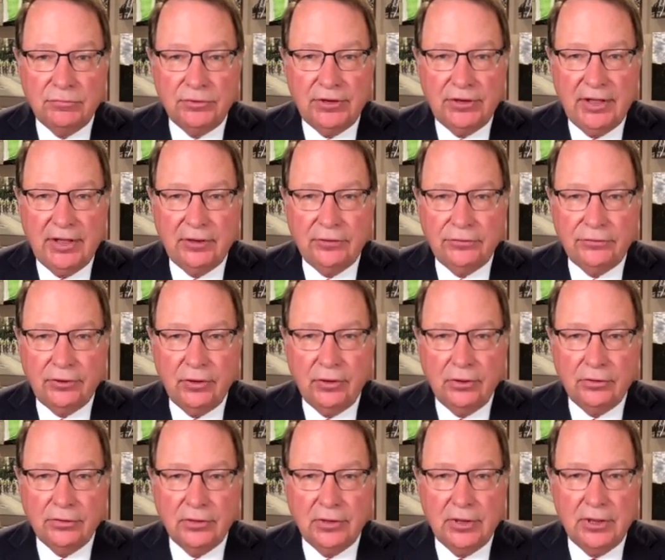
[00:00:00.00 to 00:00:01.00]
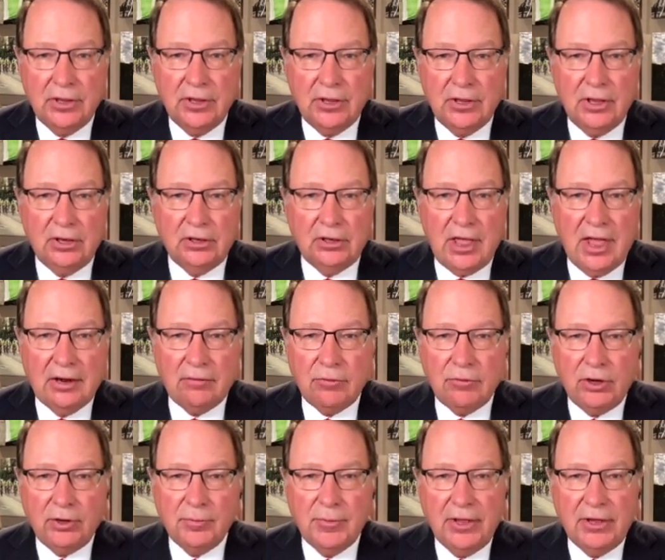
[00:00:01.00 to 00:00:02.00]
finance, so a lot of
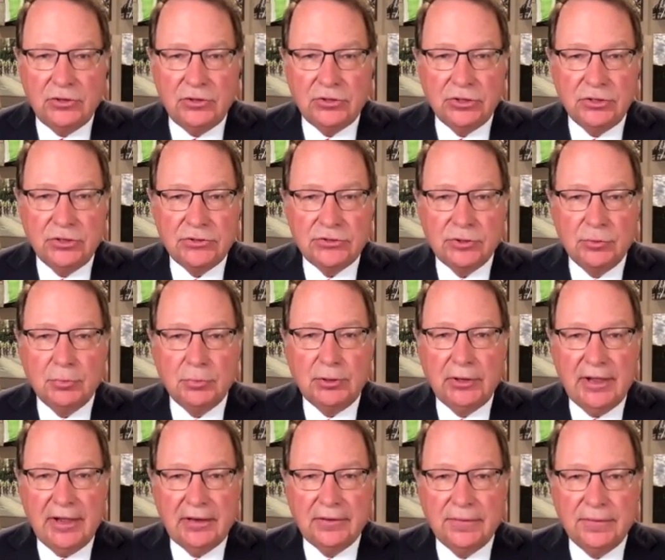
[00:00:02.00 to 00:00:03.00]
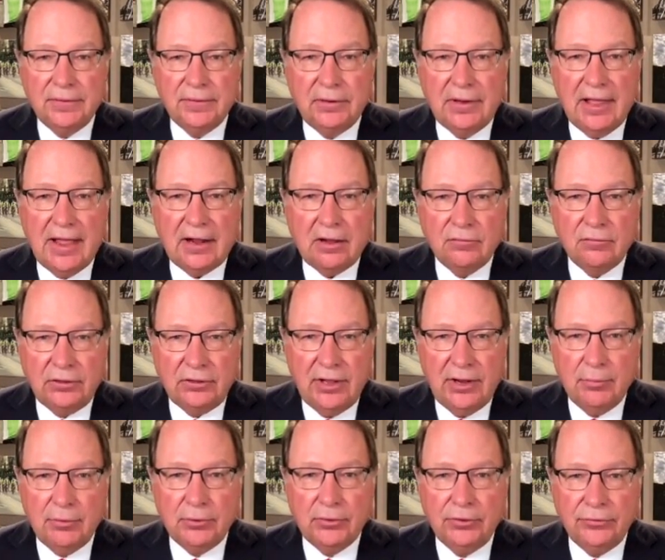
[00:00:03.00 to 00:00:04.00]
automation to supplant the lack of
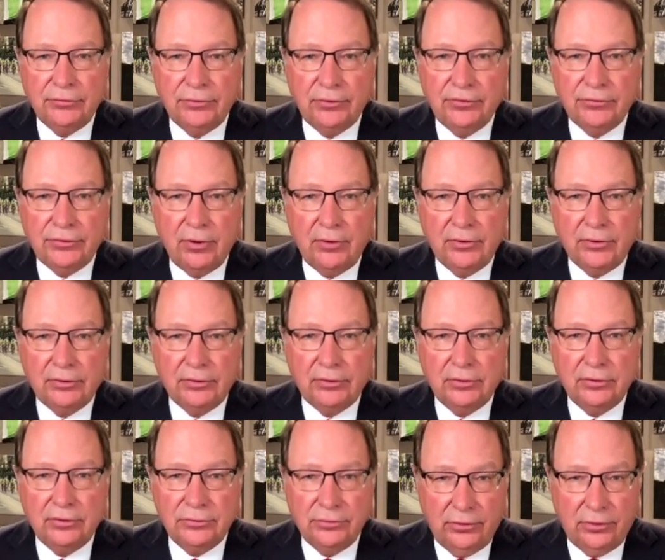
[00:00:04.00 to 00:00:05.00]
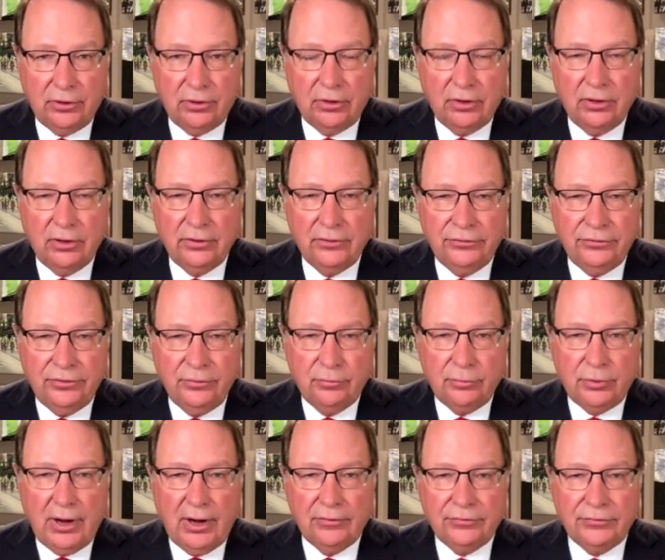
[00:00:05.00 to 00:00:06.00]
labor is, is going to occur. It's in
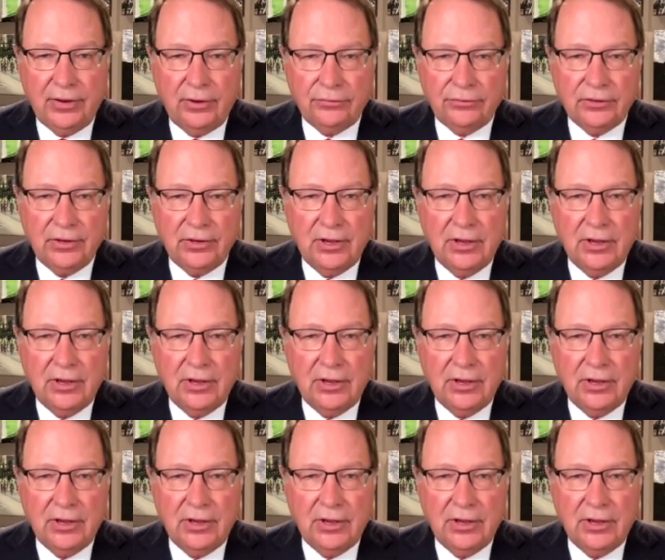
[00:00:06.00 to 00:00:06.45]
process.